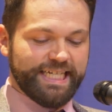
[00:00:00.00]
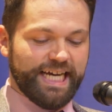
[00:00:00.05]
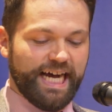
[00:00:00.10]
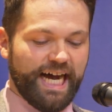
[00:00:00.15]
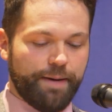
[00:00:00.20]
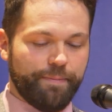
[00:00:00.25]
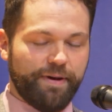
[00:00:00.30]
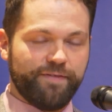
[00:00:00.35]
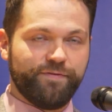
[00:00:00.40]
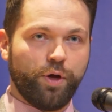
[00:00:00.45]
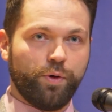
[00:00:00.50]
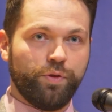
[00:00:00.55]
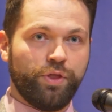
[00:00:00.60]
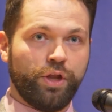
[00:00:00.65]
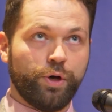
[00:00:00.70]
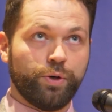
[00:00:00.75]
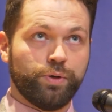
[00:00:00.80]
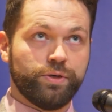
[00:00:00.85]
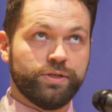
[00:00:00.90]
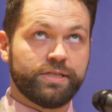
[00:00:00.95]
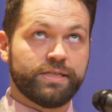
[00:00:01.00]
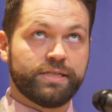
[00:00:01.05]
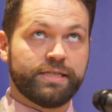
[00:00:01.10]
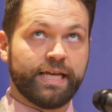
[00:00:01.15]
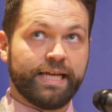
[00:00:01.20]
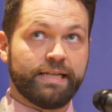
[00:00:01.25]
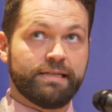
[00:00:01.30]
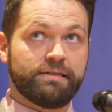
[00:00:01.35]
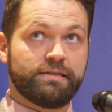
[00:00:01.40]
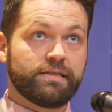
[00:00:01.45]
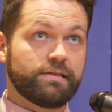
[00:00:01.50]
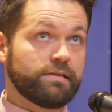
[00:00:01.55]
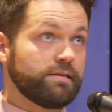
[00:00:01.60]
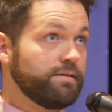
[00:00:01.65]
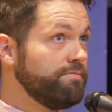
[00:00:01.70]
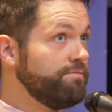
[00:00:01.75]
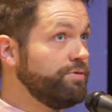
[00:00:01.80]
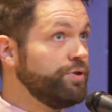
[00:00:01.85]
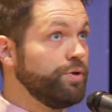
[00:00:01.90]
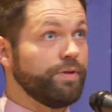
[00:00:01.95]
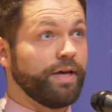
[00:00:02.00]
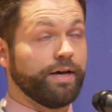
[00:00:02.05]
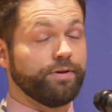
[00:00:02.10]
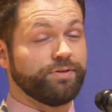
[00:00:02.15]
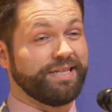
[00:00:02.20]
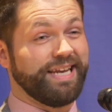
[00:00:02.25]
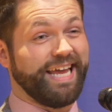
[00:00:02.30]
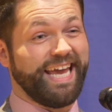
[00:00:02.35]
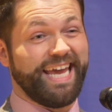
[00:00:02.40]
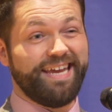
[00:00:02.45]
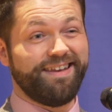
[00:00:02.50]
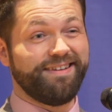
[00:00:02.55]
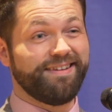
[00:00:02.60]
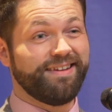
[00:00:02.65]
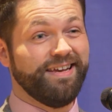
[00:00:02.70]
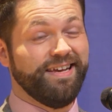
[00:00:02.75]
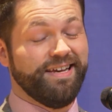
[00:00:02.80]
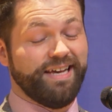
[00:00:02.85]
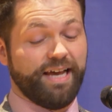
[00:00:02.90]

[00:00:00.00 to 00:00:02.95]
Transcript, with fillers: Um, I've known those since 2008,